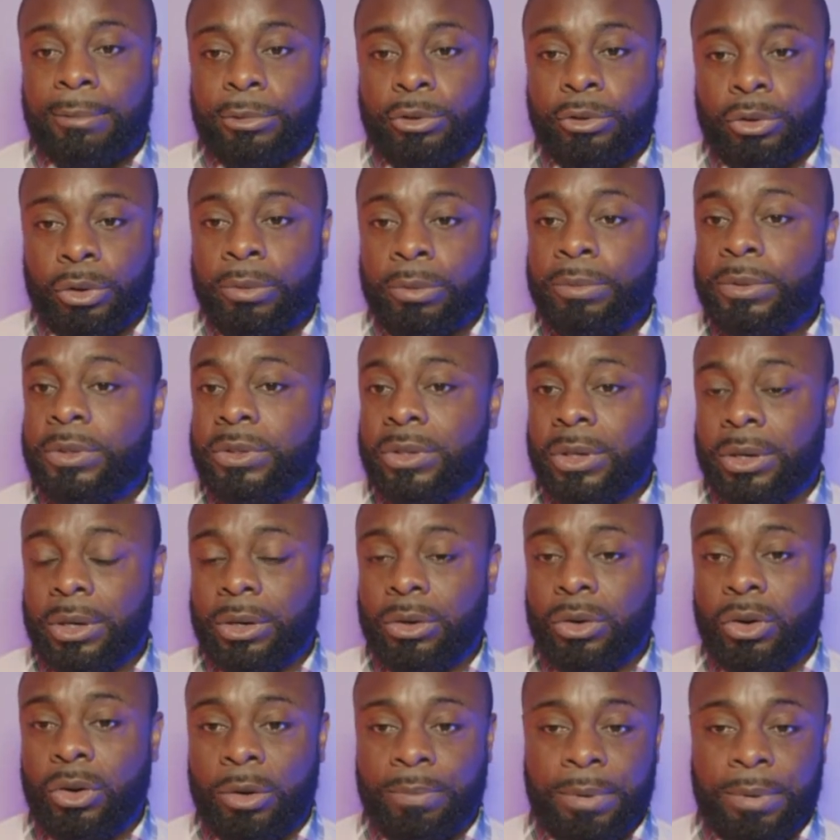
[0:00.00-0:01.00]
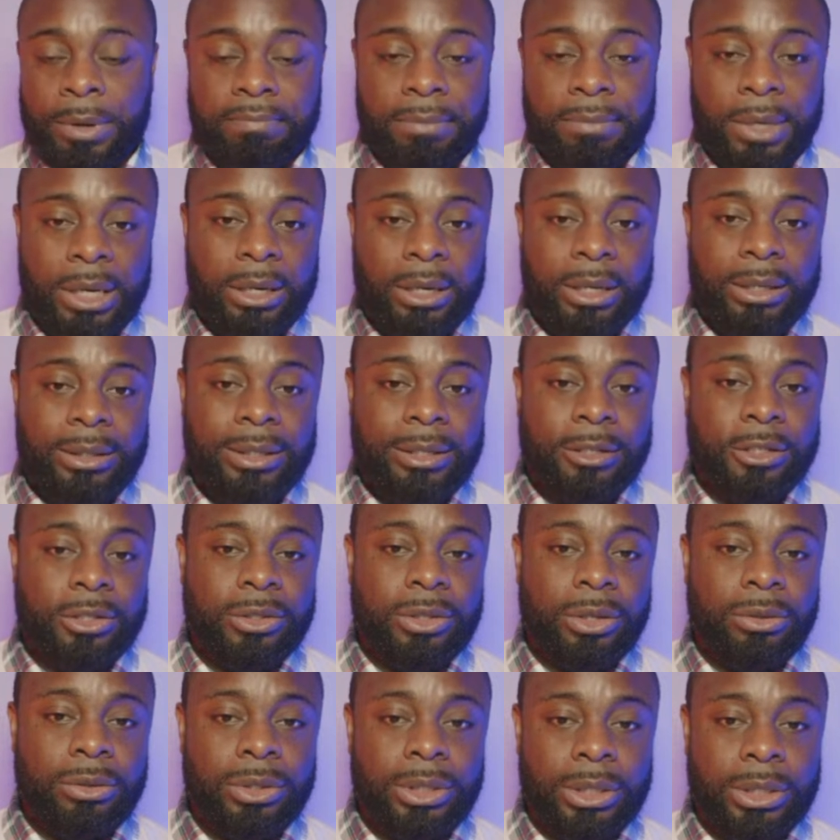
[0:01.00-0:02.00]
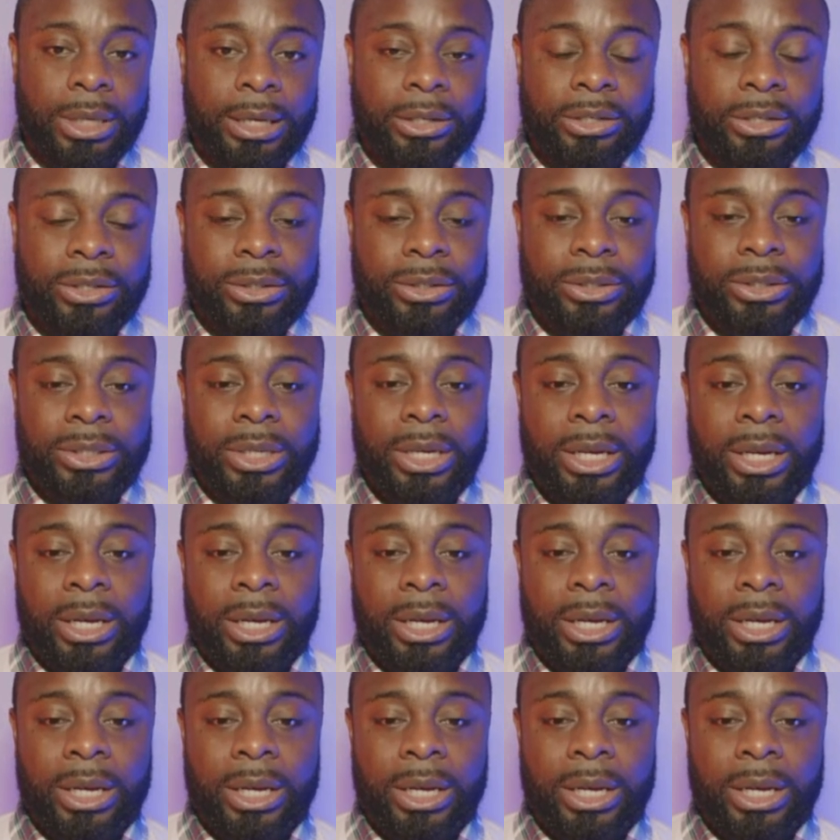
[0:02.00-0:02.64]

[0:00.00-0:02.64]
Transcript: Groups are corporate meetings and associations.